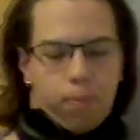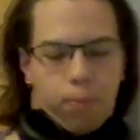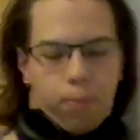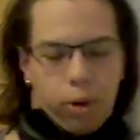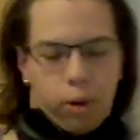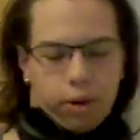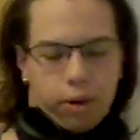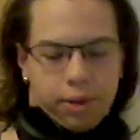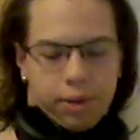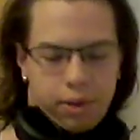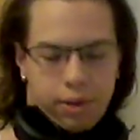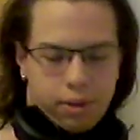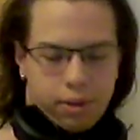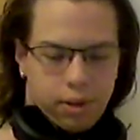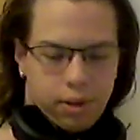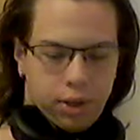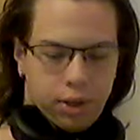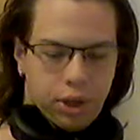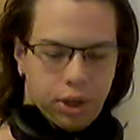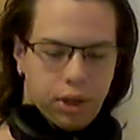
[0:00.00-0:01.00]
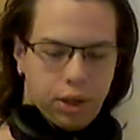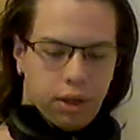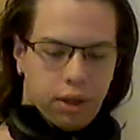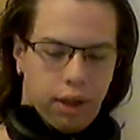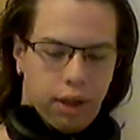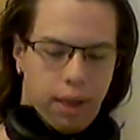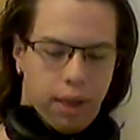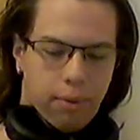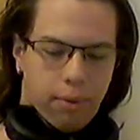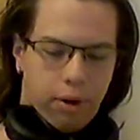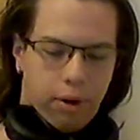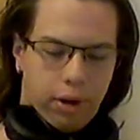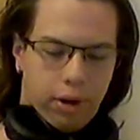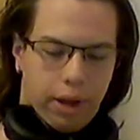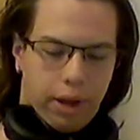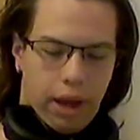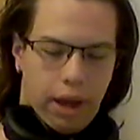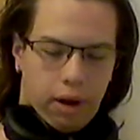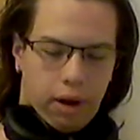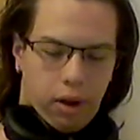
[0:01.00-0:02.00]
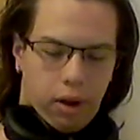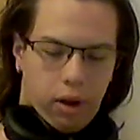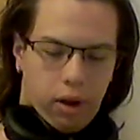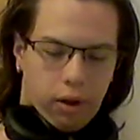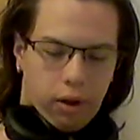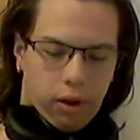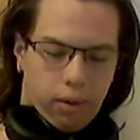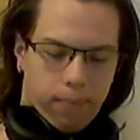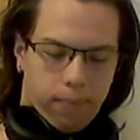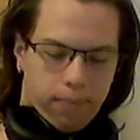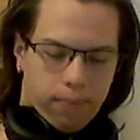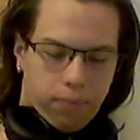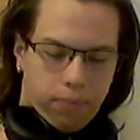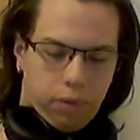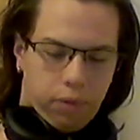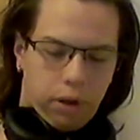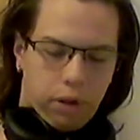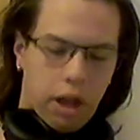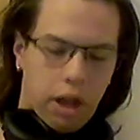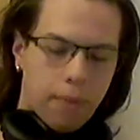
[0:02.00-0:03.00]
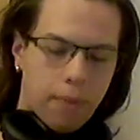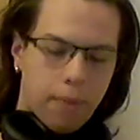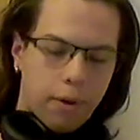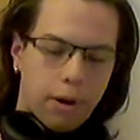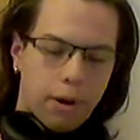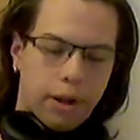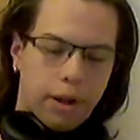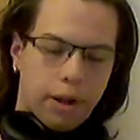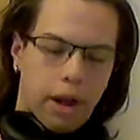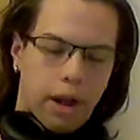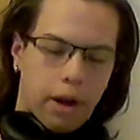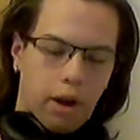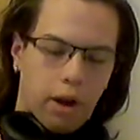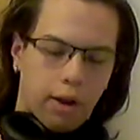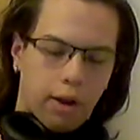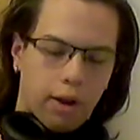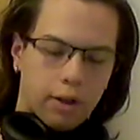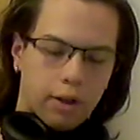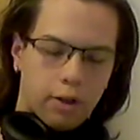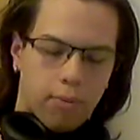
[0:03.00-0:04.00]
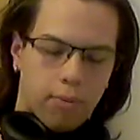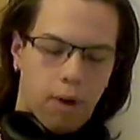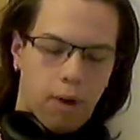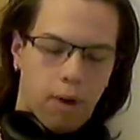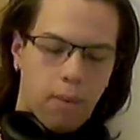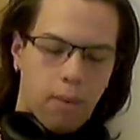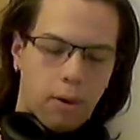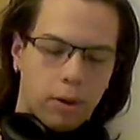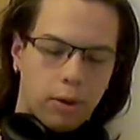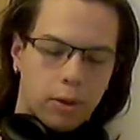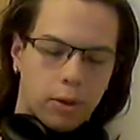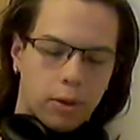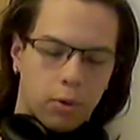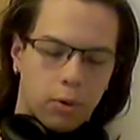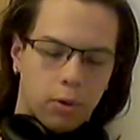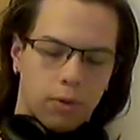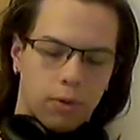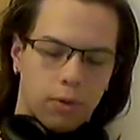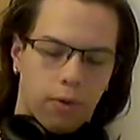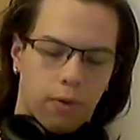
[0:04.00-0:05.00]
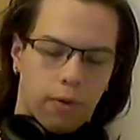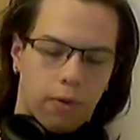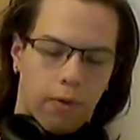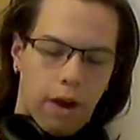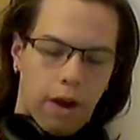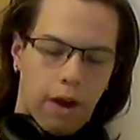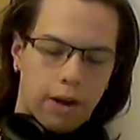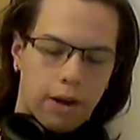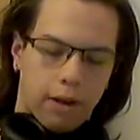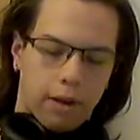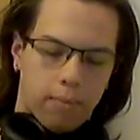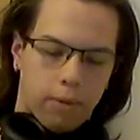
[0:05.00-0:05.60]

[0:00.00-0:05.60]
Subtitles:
Books. Searching the library catalog. The The library catalog is your primary source for finding